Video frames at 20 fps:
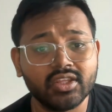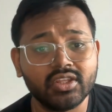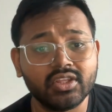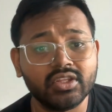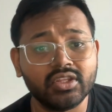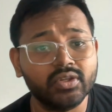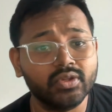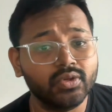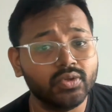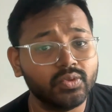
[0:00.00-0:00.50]

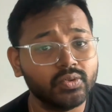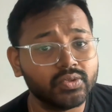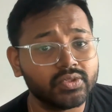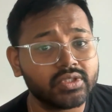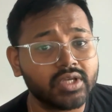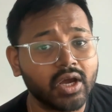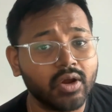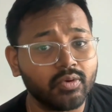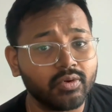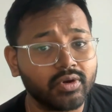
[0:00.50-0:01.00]
you lose
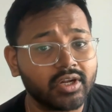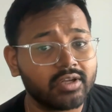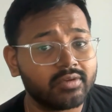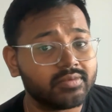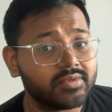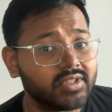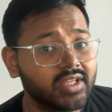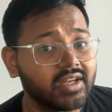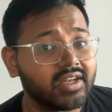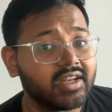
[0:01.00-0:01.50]

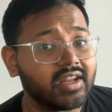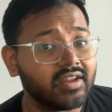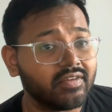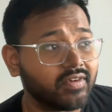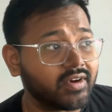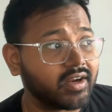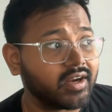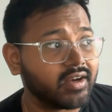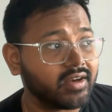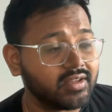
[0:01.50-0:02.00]
outcomes that
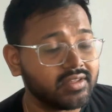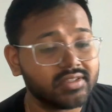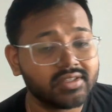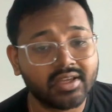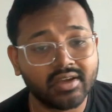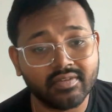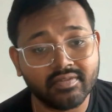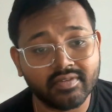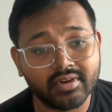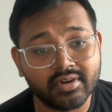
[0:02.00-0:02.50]
never get
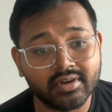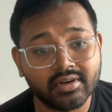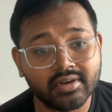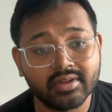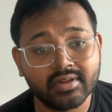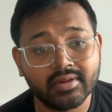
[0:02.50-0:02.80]
discovered.